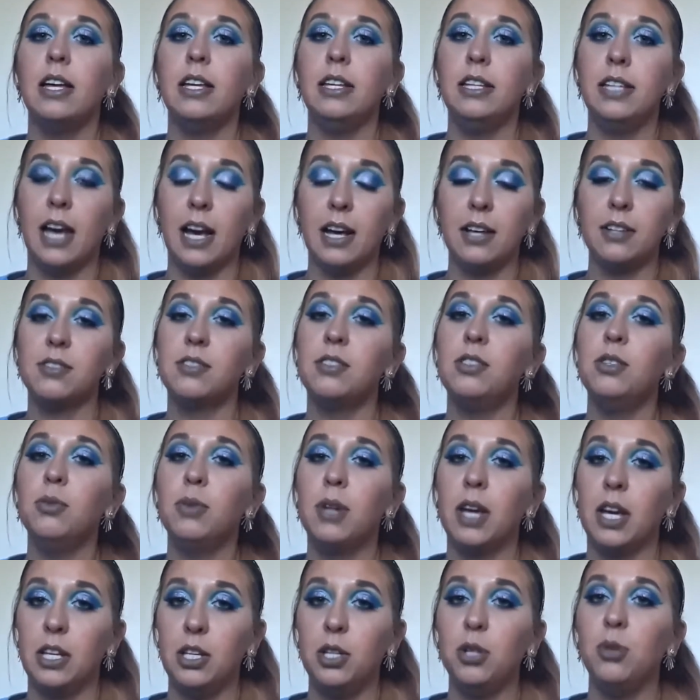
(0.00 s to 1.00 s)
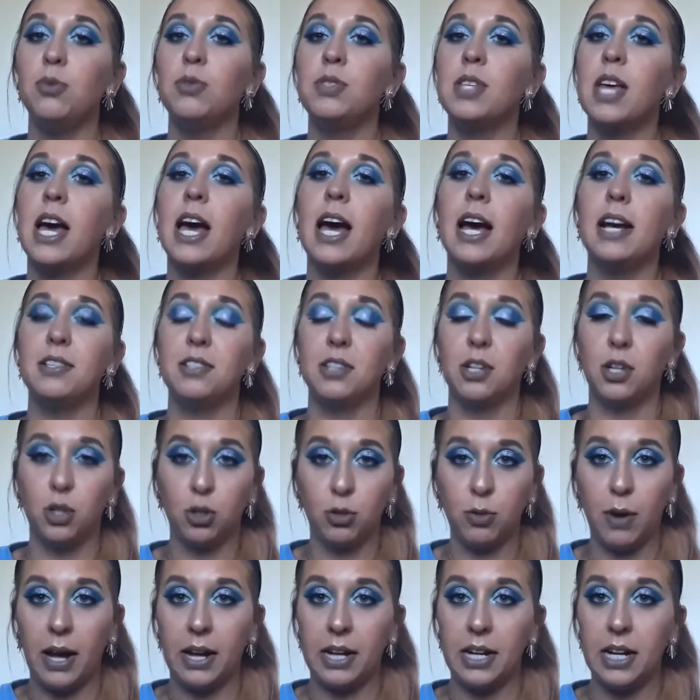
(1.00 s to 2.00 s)
Yes, you can use that as a
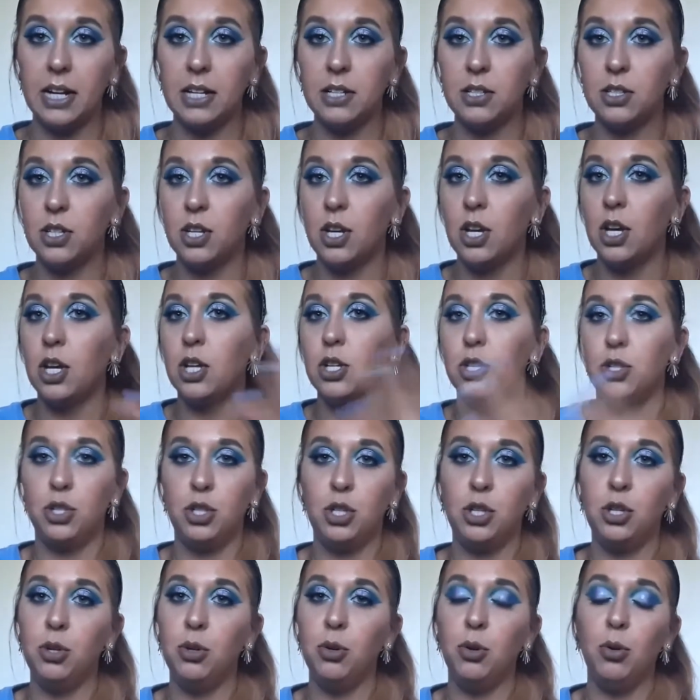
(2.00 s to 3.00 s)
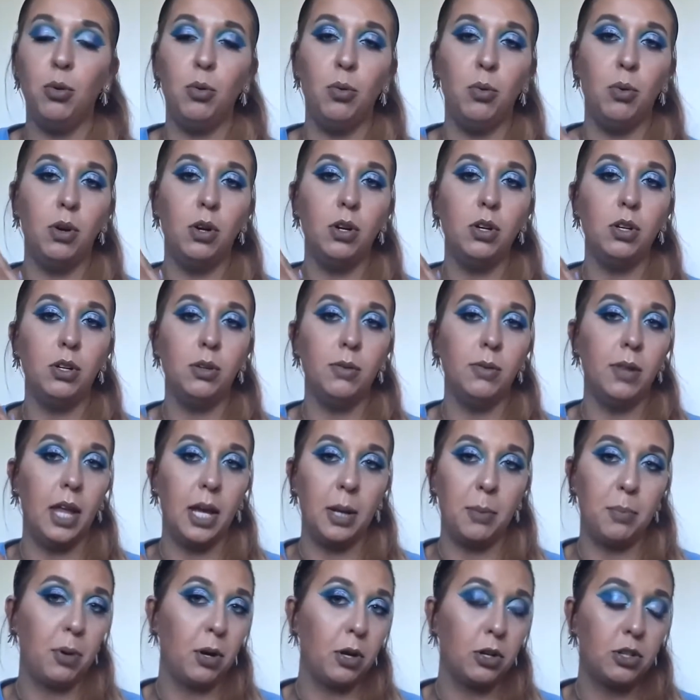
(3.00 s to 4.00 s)
credit to
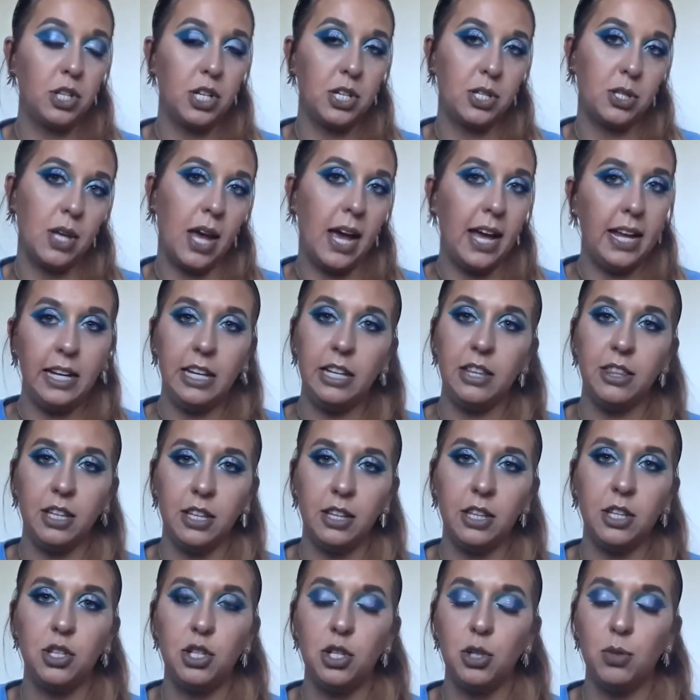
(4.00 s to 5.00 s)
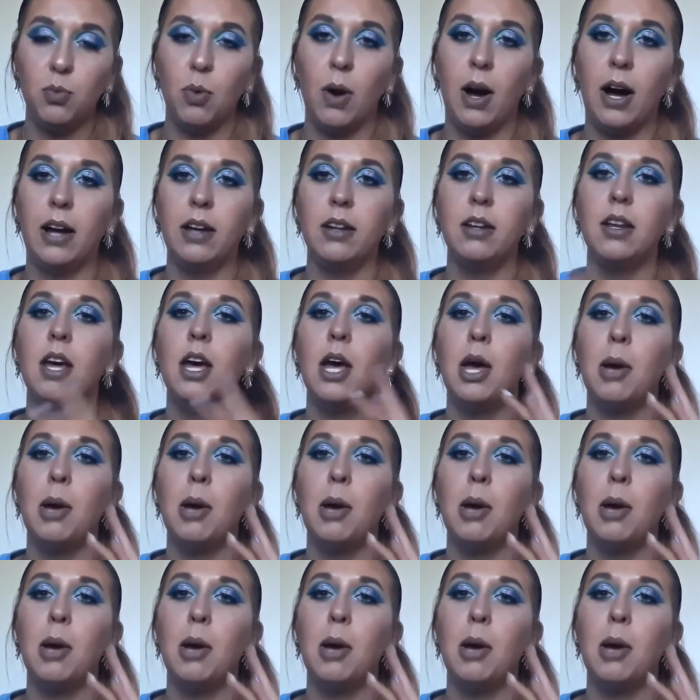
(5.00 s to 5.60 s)
like purchase anything that you want,